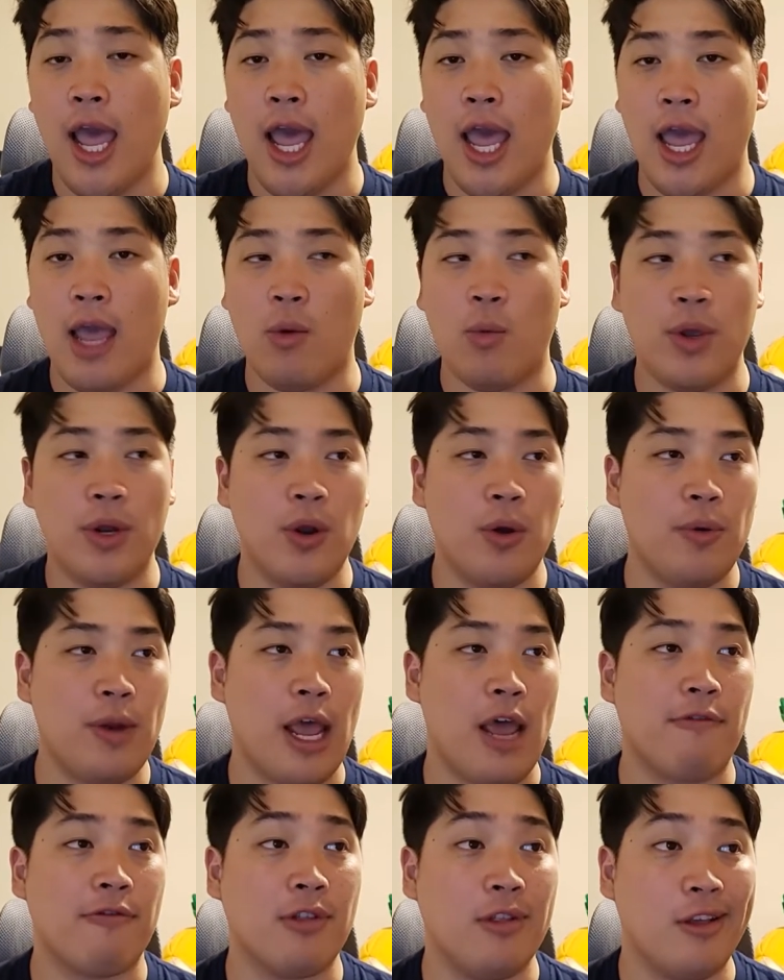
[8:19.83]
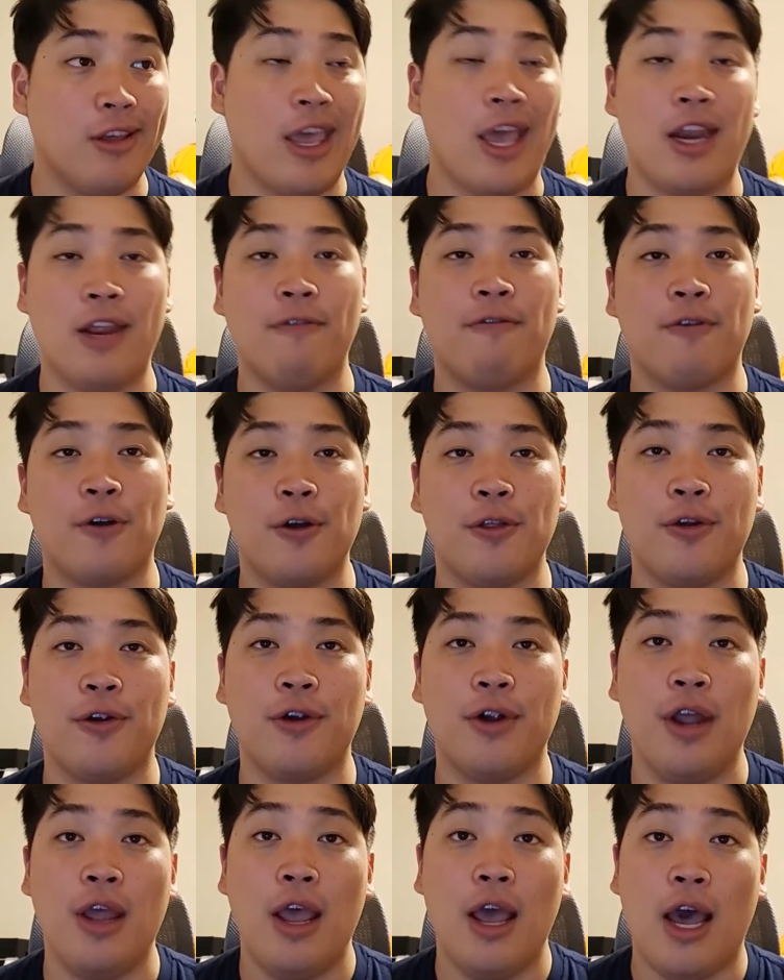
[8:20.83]
And we don't have to look any
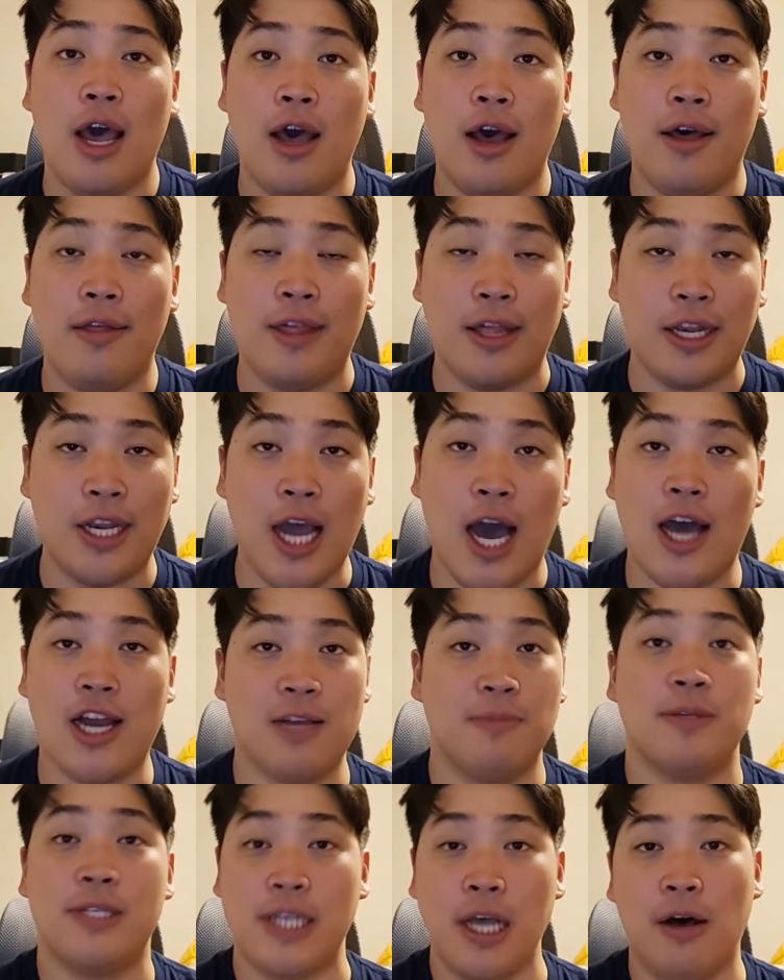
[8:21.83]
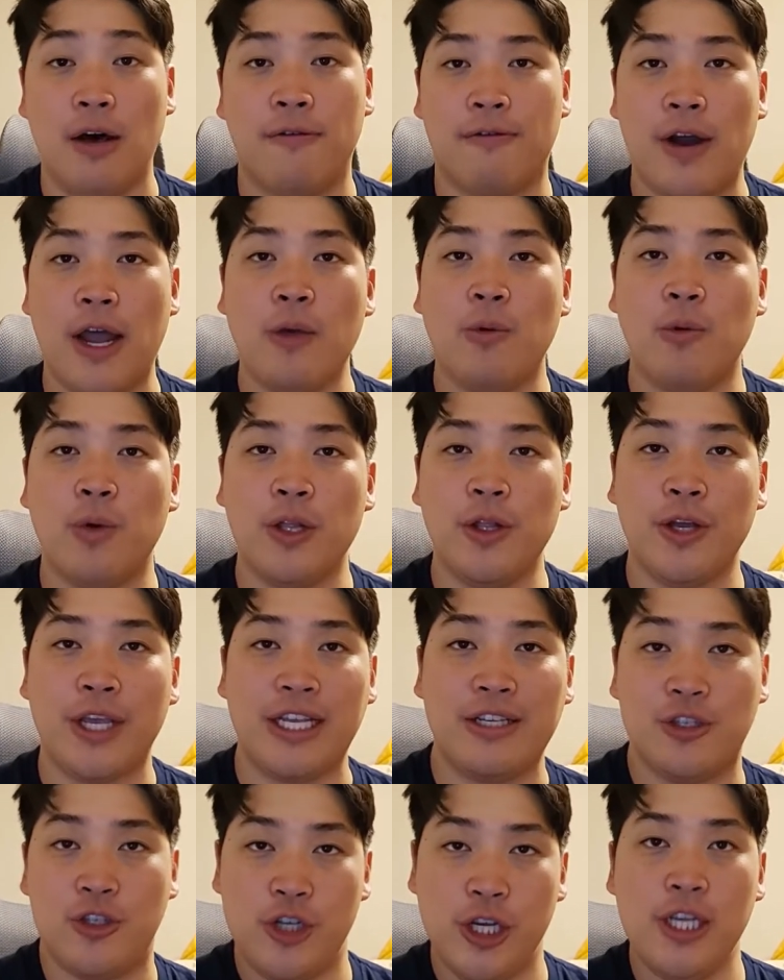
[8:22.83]
further uh, than God Himself, right? We look
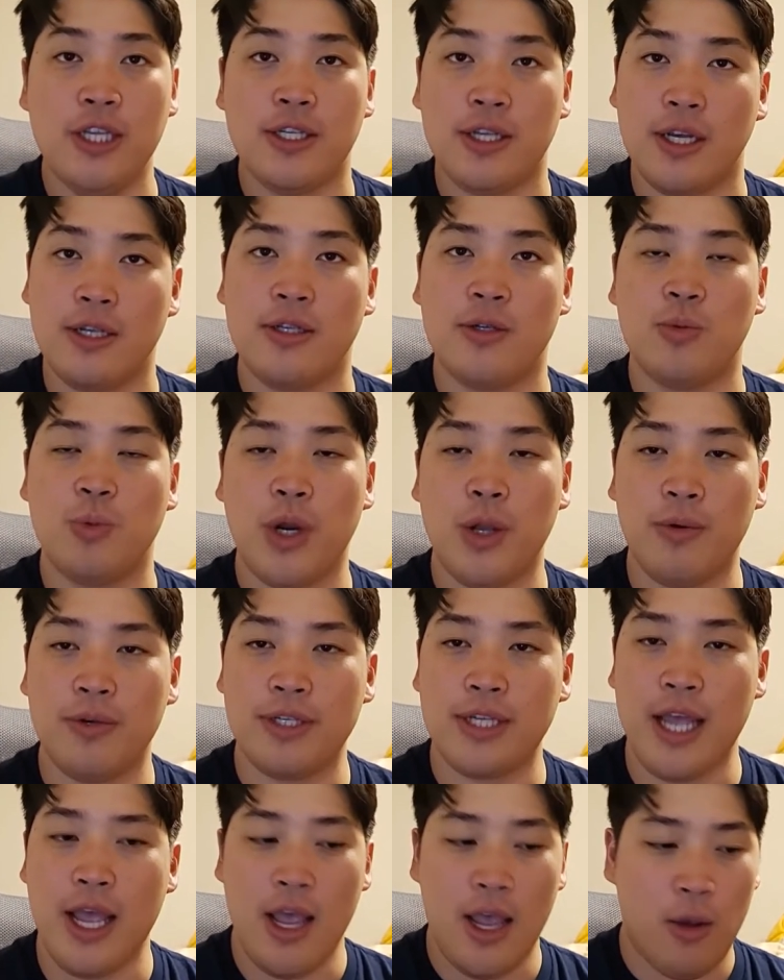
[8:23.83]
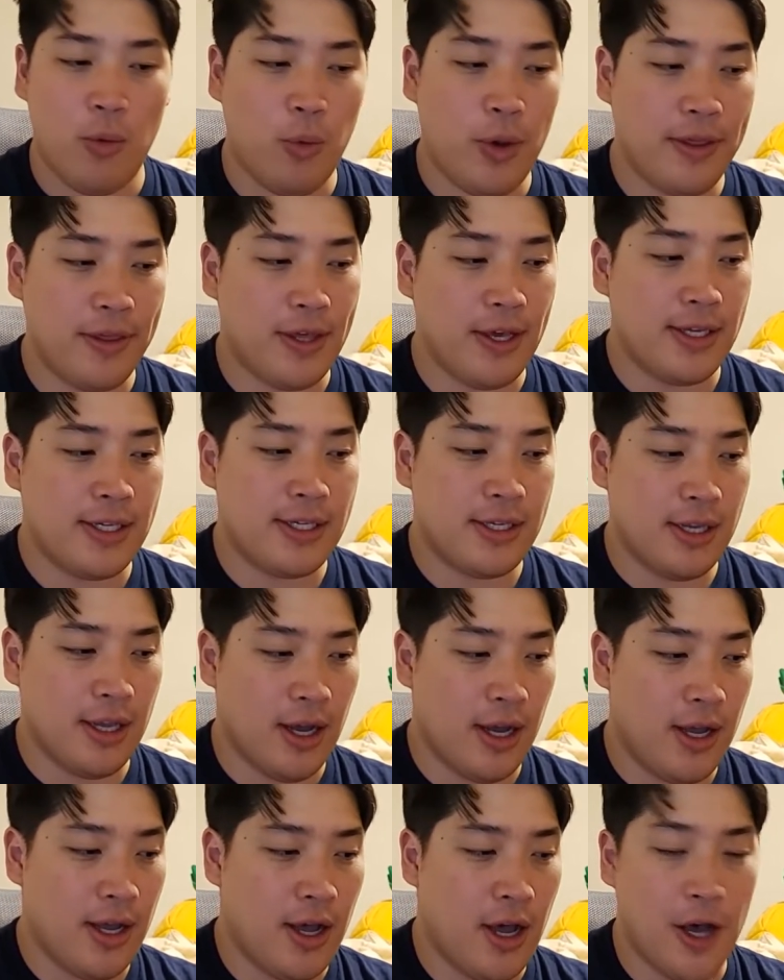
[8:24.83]
at Jesus when He was with us
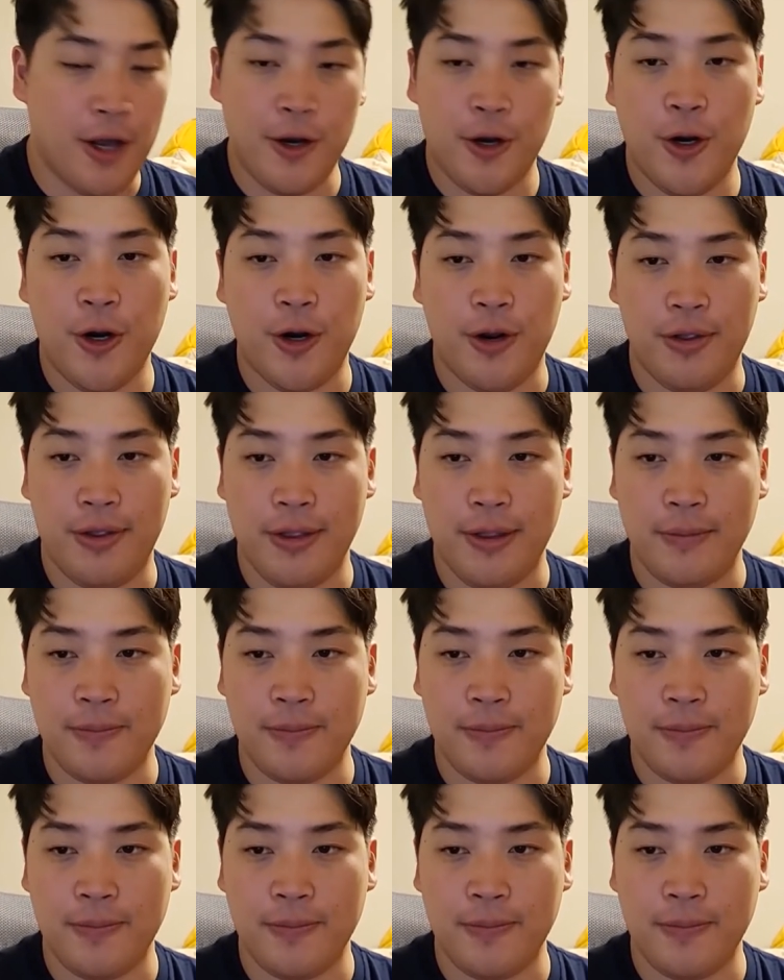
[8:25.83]
uh, on earth.